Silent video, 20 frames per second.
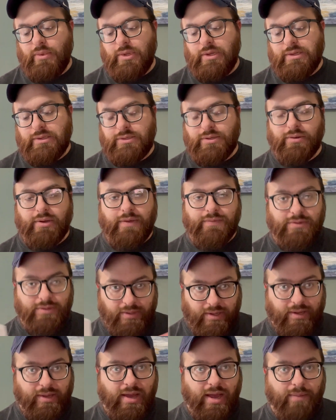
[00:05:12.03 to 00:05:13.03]
So it gives you
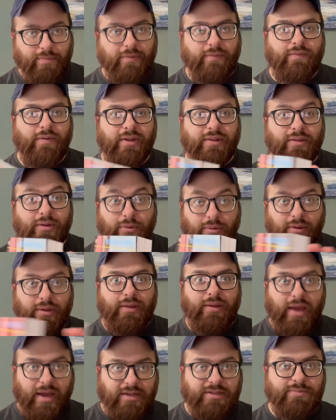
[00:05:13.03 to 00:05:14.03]
that gap of like the
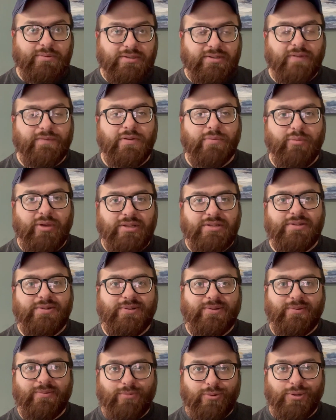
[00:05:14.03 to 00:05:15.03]
only X-Men stuff you missed
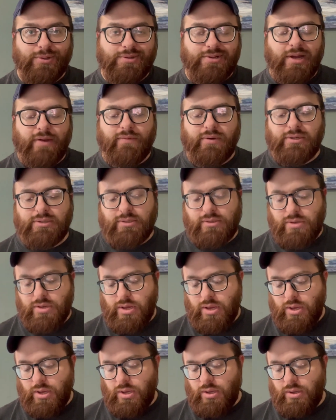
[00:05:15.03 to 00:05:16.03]
were those covers.
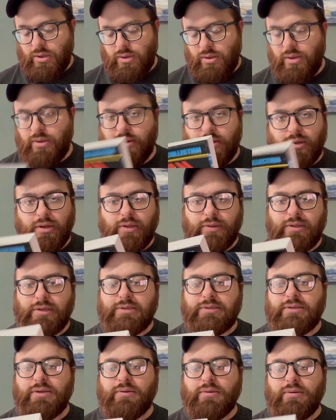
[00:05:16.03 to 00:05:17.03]
And then you get
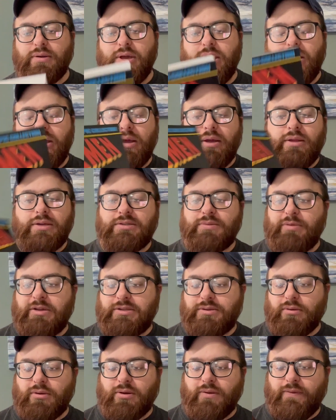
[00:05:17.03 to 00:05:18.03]
this. So this is
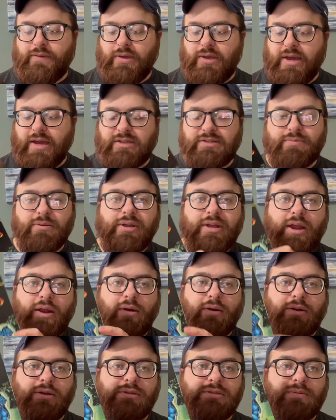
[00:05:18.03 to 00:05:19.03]
basically all the X-Men
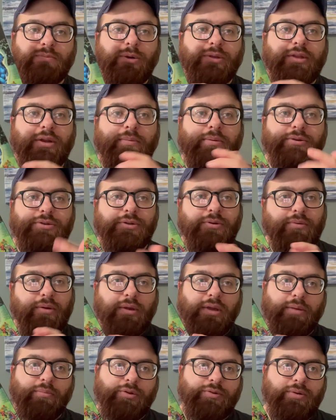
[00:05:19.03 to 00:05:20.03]
characters and what they were
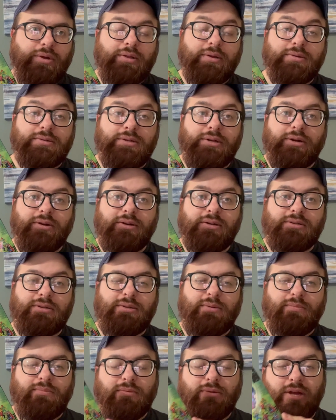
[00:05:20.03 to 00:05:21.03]
doing in between those
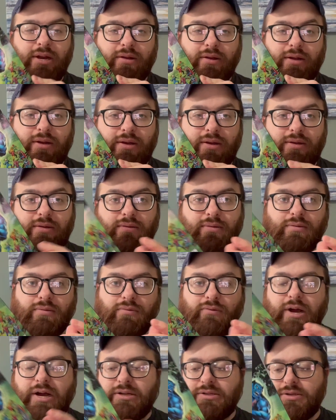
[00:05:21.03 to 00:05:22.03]
years. Kind of like a
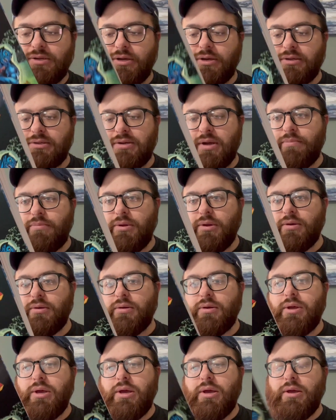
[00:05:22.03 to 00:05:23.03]
lost years type
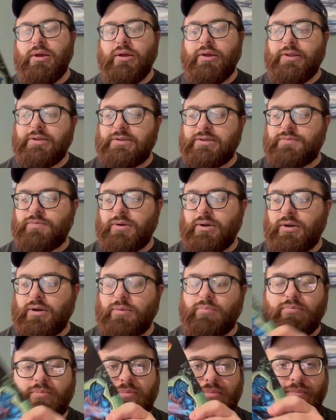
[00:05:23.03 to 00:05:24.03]
deal. And this is
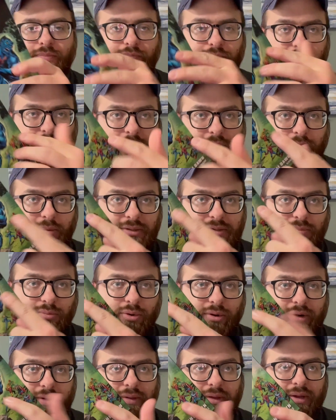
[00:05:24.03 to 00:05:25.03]
where the most
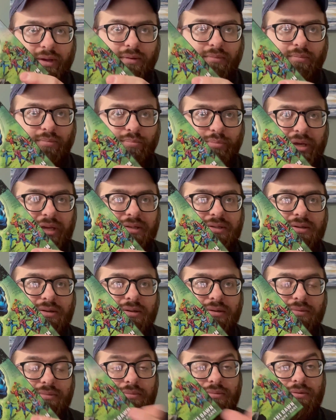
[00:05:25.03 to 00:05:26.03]
important thing,
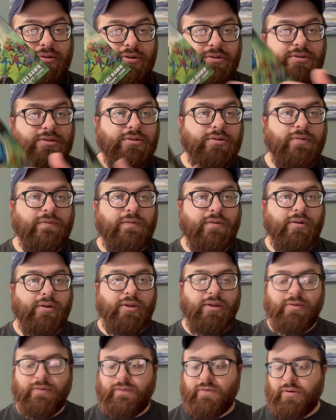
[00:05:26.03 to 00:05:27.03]
Beast turns into
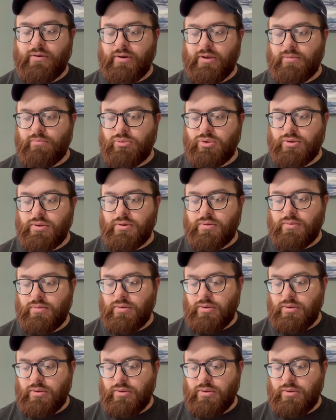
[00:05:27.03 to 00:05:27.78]
furry and blue.